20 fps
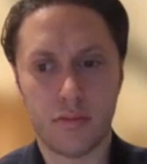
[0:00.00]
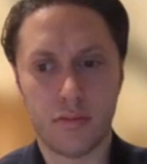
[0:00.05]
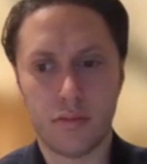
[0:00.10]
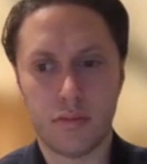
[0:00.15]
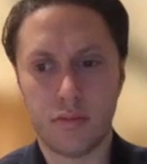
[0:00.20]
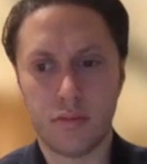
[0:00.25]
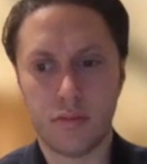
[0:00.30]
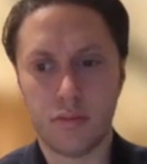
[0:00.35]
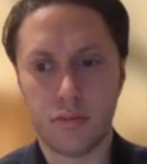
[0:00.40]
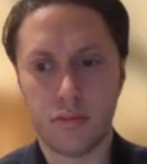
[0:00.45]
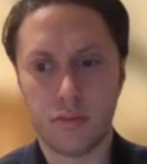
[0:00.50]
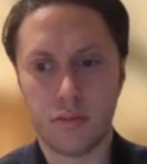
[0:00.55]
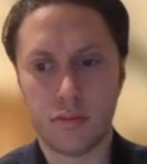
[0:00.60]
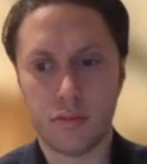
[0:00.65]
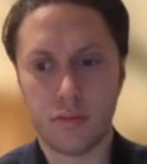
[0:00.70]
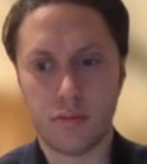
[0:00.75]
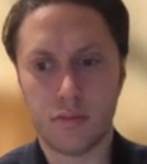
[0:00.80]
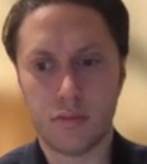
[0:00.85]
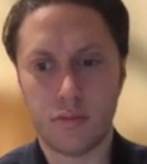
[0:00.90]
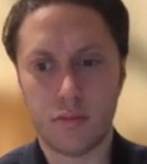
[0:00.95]

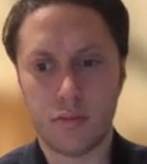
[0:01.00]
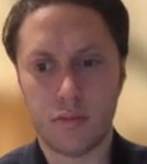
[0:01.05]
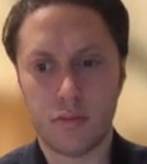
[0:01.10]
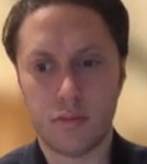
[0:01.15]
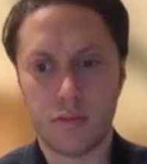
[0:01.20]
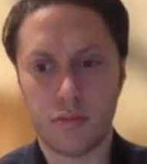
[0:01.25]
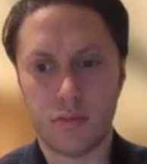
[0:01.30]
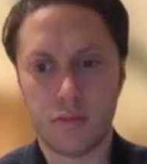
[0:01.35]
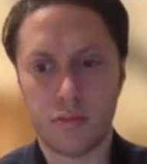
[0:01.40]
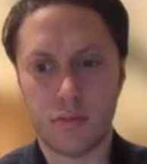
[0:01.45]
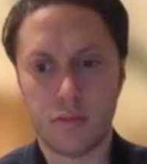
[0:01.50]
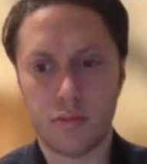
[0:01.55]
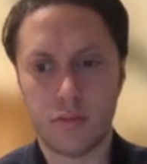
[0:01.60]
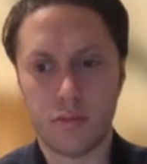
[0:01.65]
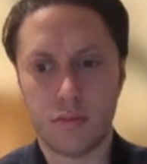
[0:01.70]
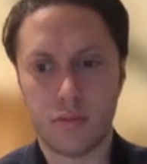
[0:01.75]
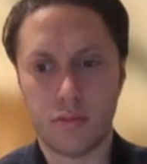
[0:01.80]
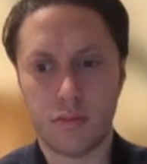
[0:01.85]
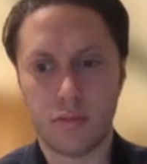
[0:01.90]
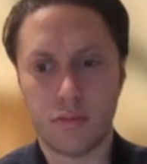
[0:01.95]

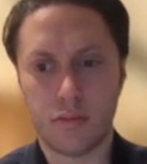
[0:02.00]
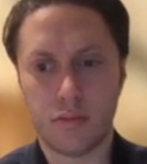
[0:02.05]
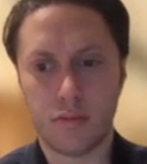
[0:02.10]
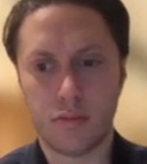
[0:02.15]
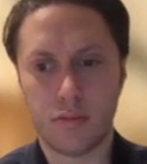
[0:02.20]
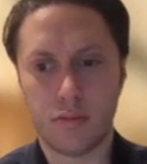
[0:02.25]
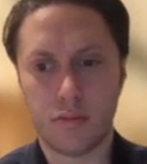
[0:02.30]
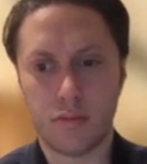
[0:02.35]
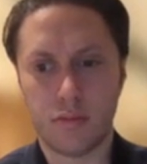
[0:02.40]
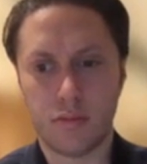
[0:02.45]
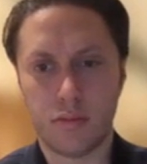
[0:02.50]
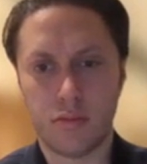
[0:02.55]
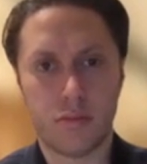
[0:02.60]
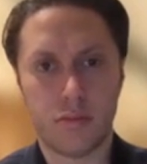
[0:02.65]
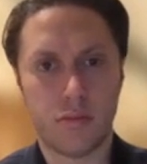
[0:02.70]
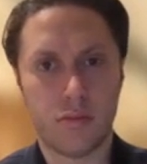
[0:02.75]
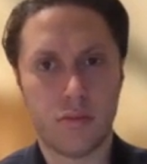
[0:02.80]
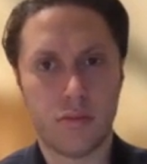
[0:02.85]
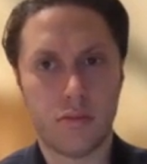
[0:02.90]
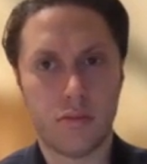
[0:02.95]

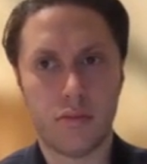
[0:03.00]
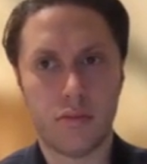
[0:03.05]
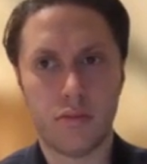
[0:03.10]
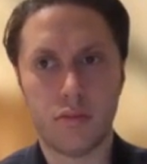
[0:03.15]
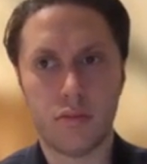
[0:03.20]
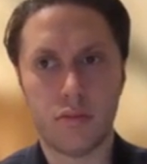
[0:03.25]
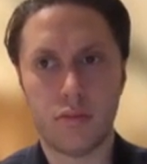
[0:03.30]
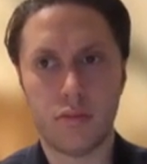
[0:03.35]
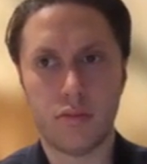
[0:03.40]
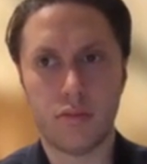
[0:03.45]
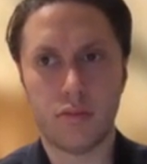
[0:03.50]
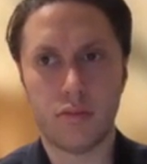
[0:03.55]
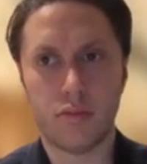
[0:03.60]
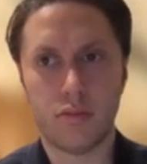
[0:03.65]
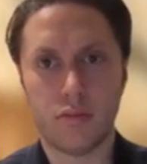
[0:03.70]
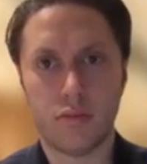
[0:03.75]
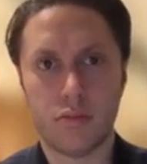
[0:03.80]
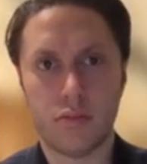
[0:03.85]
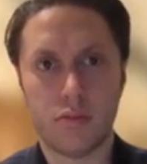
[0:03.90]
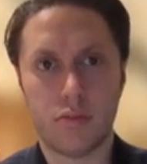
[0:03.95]

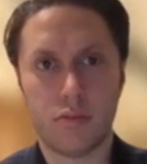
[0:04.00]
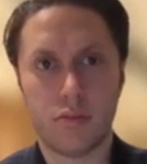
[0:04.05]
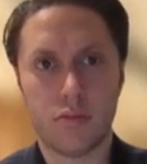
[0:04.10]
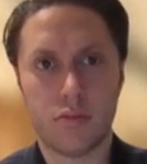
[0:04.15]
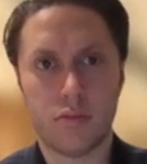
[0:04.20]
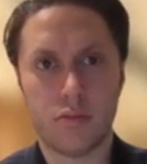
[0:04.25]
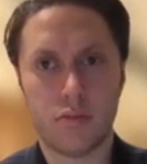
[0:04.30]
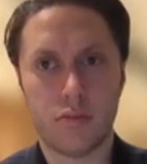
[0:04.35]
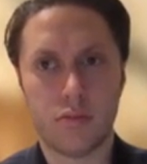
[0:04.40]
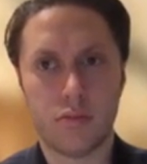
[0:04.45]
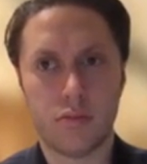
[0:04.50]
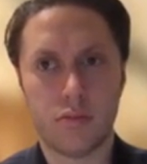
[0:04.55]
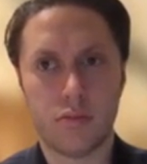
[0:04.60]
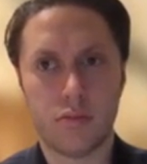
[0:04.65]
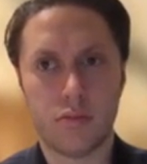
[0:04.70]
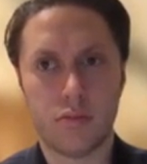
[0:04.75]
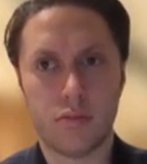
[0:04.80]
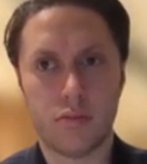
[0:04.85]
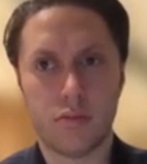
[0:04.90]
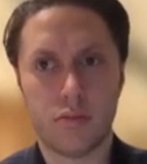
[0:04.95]

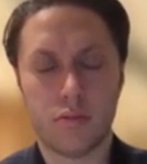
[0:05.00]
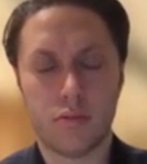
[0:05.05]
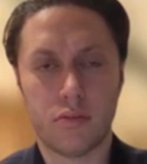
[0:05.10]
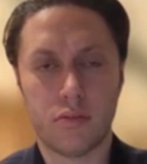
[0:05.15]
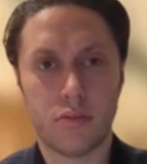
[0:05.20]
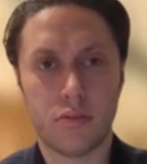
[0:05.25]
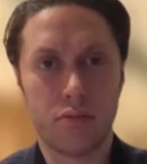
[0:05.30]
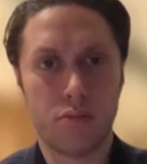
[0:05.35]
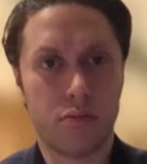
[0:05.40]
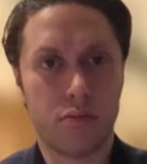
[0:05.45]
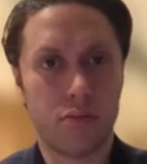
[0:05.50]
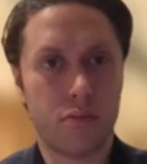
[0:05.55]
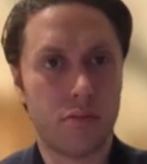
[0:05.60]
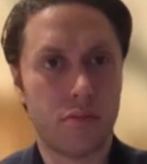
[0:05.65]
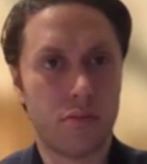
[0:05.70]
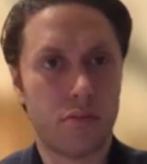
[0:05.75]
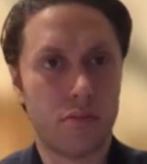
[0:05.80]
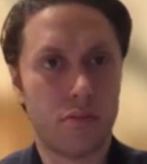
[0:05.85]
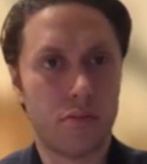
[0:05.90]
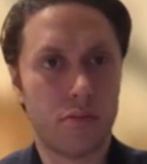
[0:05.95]

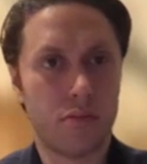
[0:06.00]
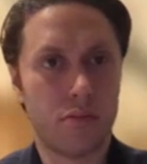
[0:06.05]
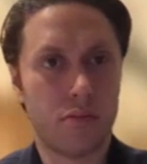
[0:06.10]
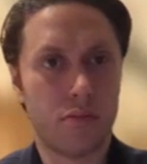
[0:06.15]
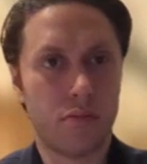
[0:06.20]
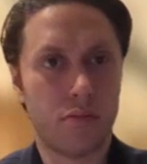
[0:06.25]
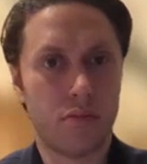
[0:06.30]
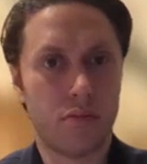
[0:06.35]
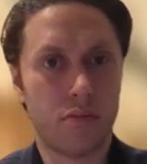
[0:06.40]
(not speaking)